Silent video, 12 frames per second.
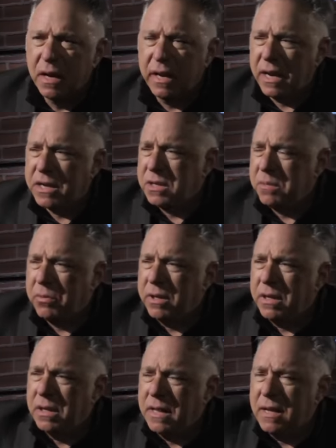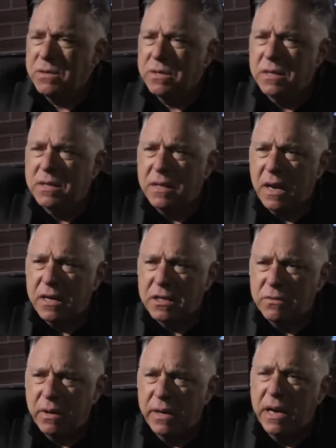and actually putting clowns in a
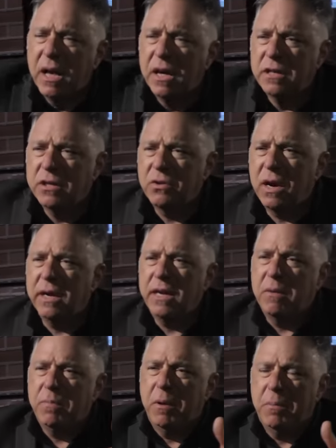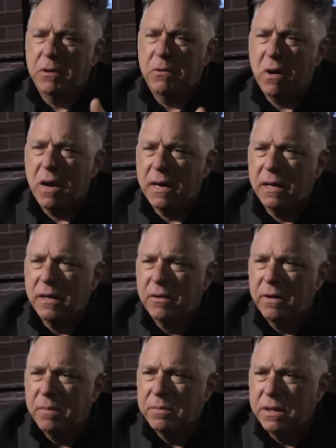sanctuary to try to get people to walk into
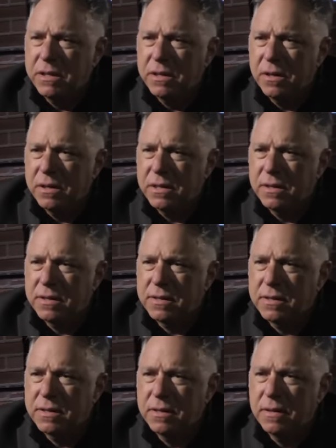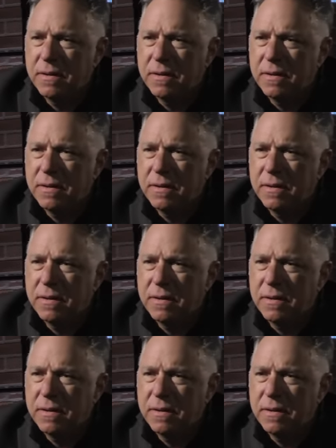their empty churches?